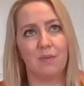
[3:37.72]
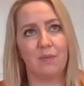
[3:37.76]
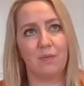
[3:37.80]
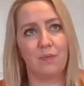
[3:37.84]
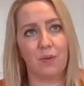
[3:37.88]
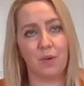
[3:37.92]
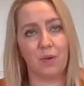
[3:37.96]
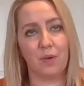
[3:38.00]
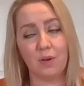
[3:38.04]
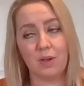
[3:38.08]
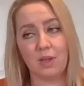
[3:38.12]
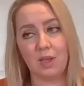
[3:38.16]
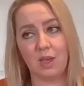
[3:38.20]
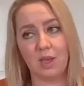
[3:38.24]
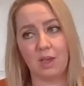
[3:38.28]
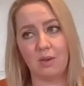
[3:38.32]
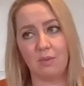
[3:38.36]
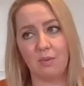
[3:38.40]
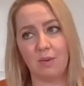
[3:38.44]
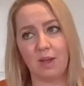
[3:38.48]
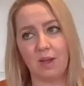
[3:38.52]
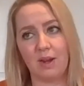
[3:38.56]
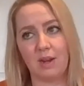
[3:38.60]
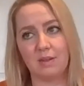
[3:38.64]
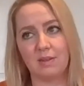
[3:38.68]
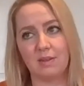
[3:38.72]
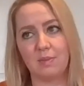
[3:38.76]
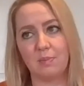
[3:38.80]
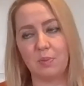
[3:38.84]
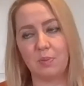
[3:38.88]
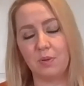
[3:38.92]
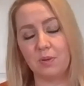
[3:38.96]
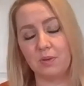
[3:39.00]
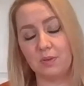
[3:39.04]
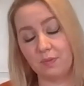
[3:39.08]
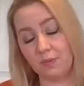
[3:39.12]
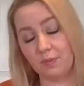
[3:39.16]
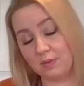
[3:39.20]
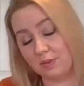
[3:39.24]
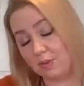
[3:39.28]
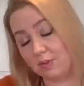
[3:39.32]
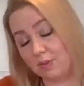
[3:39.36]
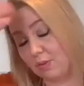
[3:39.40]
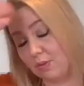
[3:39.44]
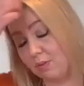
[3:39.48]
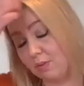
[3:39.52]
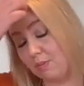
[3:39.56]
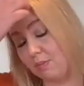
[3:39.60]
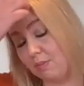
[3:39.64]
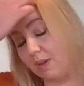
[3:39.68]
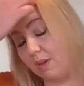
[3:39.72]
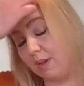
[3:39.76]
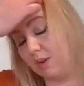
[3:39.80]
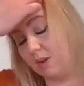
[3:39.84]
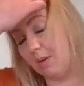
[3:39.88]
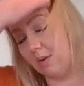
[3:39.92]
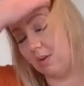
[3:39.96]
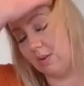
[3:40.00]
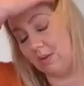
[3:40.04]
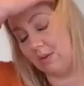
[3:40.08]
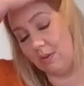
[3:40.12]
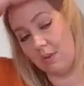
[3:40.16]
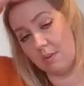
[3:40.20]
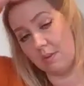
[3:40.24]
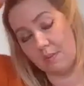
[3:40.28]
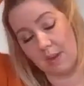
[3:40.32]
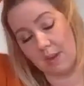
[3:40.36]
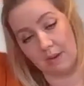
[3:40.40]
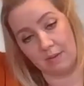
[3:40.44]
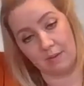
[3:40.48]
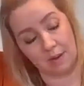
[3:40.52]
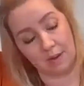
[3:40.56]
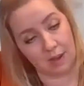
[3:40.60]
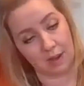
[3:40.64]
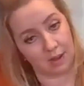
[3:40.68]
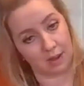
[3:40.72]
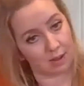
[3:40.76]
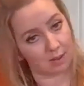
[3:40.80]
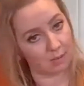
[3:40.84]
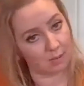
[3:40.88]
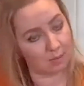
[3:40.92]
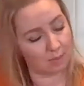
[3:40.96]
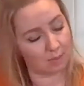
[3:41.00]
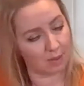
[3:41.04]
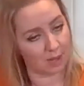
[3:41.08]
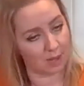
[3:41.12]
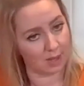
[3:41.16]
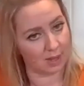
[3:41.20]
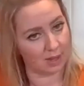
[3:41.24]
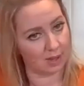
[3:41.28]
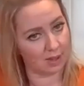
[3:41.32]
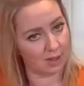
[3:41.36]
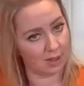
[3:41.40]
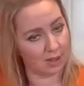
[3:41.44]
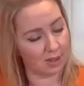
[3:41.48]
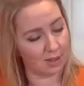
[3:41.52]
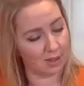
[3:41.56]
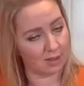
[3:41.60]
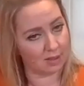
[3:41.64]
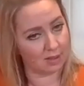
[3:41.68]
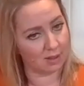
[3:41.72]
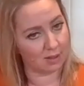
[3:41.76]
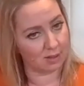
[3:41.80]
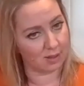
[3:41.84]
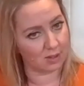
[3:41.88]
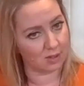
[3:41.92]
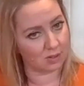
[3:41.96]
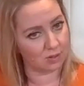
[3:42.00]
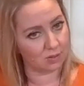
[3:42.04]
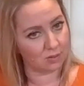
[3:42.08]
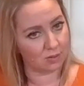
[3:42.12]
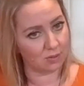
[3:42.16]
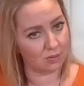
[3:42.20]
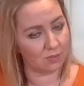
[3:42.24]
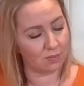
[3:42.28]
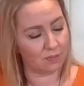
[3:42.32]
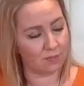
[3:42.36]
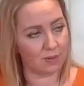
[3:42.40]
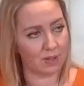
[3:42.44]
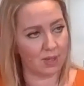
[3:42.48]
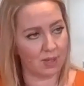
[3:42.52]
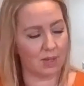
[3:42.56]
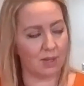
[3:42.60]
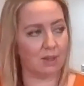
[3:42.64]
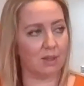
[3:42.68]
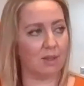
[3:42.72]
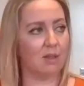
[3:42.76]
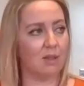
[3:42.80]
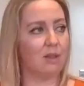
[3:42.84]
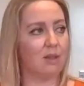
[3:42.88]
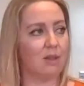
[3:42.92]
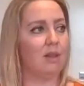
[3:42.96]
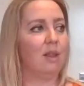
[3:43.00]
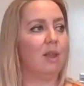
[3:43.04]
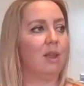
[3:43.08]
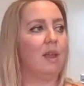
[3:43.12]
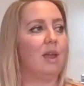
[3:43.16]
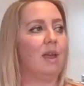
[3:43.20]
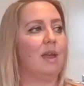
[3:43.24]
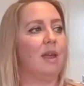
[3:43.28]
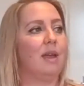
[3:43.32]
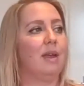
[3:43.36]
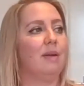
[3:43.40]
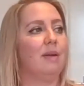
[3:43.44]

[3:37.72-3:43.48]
for you. And I suppose for some, another barrier can be that they don't feel